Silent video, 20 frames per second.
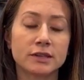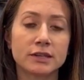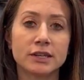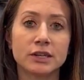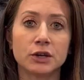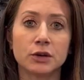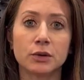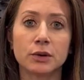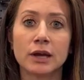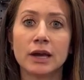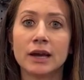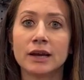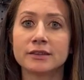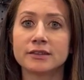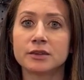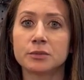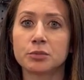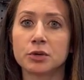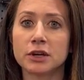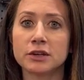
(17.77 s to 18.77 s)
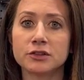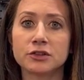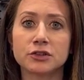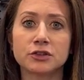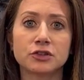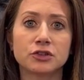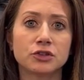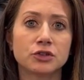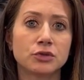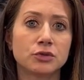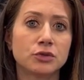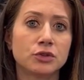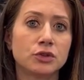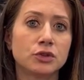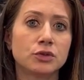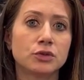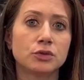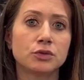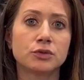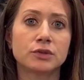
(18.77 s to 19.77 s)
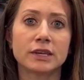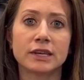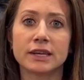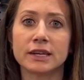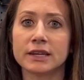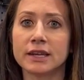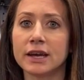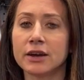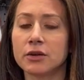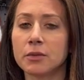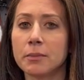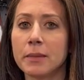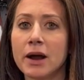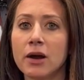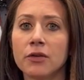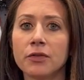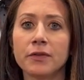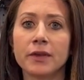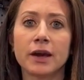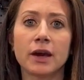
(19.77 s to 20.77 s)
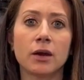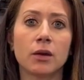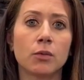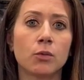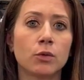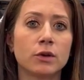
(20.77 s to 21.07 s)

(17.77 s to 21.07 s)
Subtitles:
suppressor to use and how to mount them,